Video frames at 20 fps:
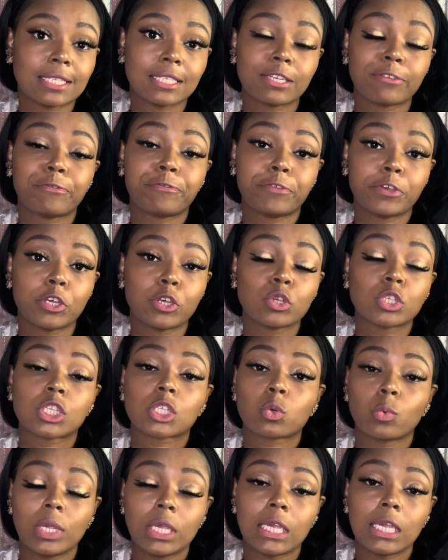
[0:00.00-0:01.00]
to feel
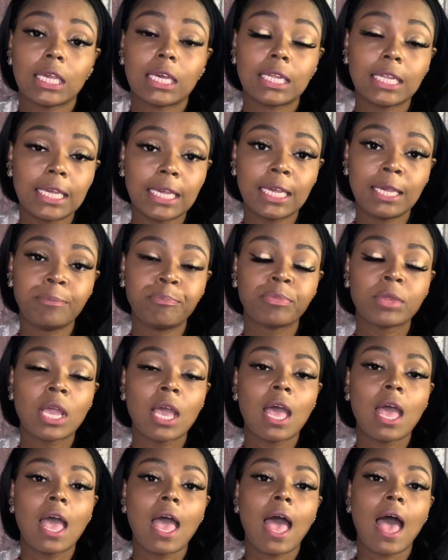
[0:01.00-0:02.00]
squeaky clean.
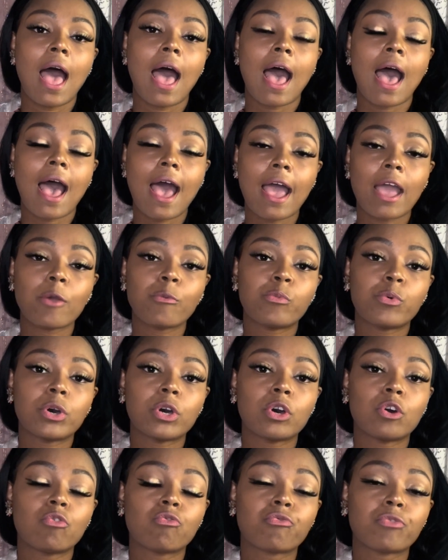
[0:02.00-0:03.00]
I
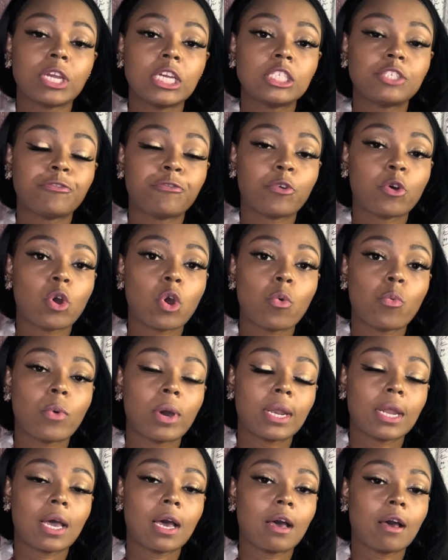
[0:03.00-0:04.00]
will reach for
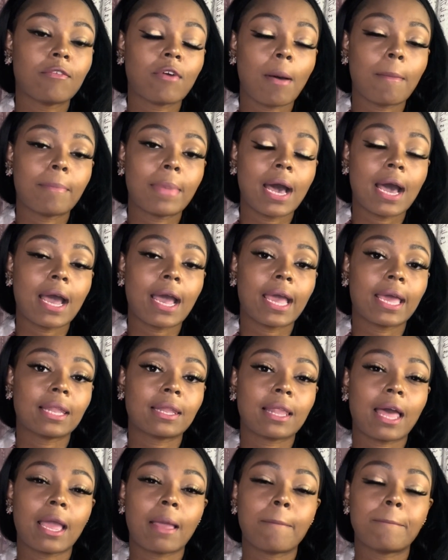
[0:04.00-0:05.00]
one of my
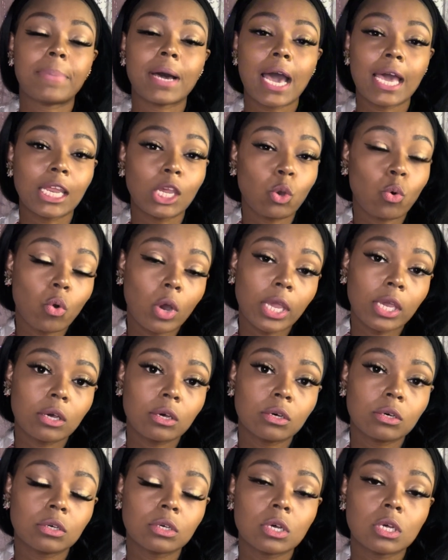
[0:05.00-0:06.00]
like body
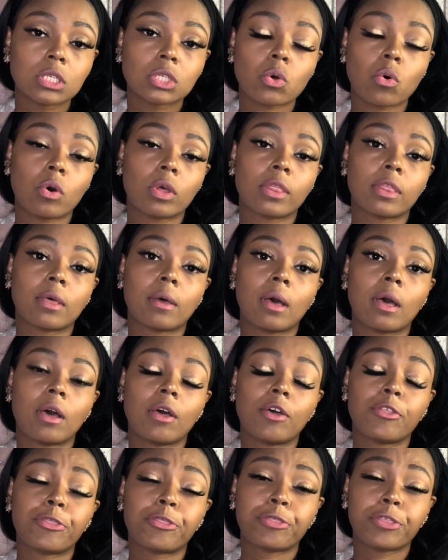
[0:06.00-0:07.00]
oils or the
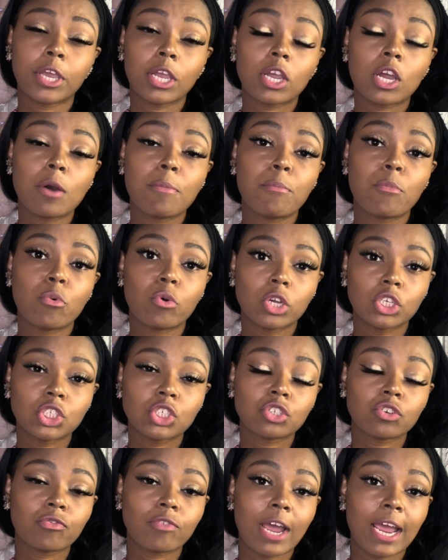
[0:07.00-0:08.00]
thicker
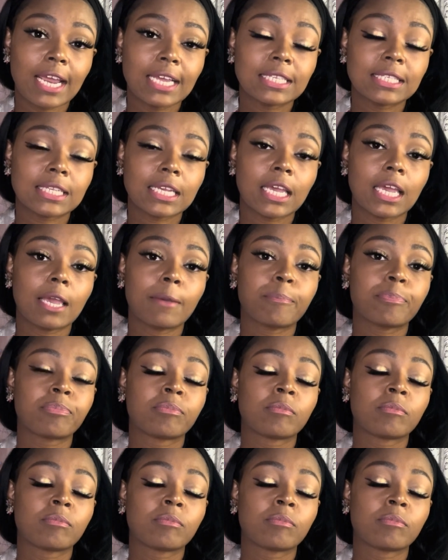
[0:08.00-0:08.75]
moisturizing